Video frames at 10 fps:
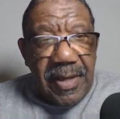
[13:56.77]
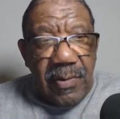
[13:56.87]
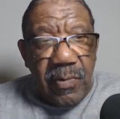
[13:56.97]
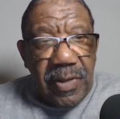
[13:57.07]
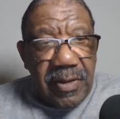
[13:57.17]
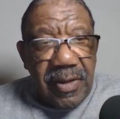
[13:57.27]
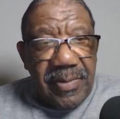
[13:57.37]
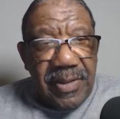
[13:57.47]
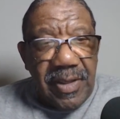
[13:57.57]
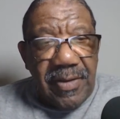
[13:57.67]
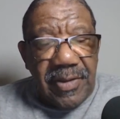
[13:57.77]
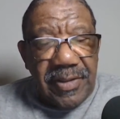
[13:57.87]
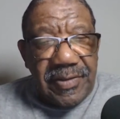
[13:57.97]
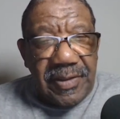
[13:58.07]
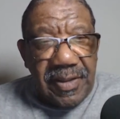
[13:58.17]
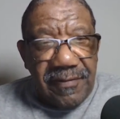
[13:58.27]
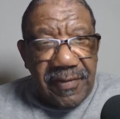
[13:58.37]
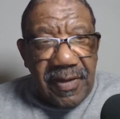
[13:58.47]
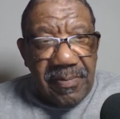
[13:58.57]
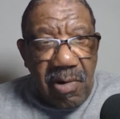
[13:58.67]
We're going to be a
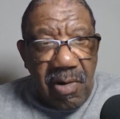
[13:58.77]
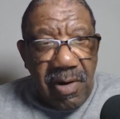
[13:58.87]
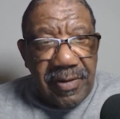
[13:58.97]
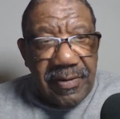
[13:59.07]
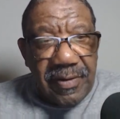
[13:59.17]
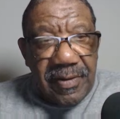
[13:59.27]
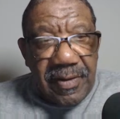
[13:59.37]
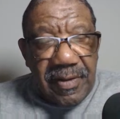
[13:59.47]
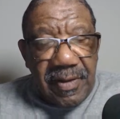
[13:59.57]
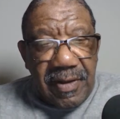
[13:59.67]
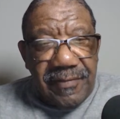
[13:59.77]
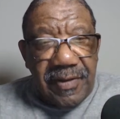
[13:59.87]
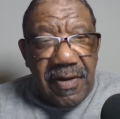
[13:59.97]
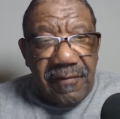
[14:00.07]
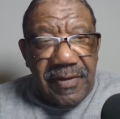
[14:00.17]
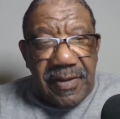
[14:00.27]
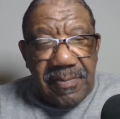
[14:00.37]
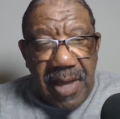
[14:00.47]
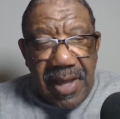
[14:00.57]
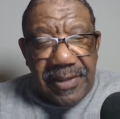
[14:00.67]
significant part of the
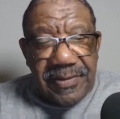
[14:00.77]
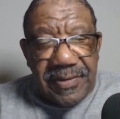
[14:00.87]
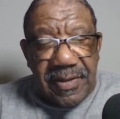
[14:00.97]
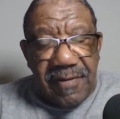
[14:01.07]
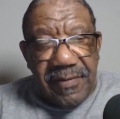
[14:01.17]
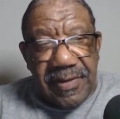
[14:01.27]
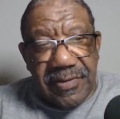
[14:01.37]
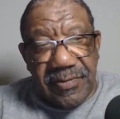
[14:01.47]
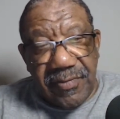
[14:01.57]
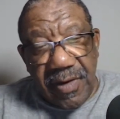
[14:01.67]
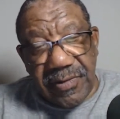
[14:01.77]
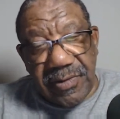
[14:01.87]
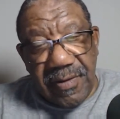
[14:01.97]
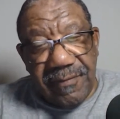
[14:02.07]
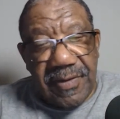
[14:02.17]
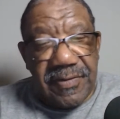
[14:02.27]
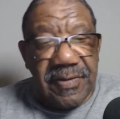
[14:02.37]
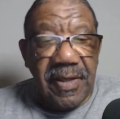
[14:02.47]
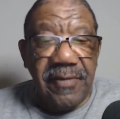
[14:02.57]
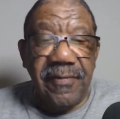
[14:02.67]
governing bodies, the governing structure of this
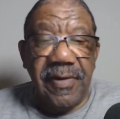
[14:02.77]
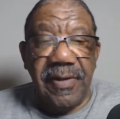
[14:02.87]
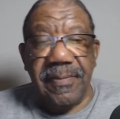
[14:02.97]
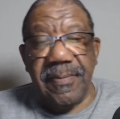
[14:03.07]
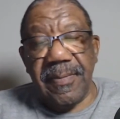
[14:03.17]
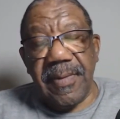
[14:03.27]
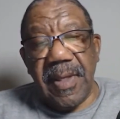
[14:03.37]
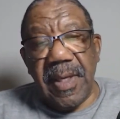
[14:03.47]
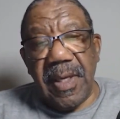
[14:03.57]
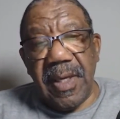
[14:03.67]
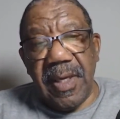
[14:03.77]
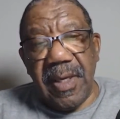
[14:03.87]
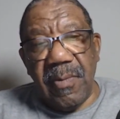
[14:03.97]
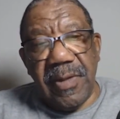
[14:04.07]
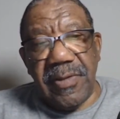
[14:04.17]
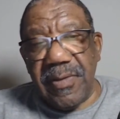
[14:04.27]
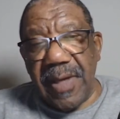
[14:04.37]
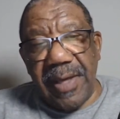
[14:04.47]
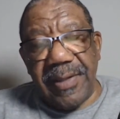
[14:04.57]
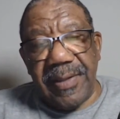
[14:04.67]
country, and whether you
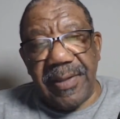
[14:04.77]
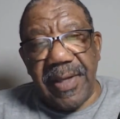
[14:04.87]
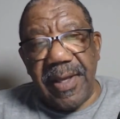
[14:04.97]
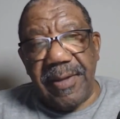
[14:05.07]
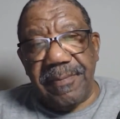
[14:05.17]
like it or not.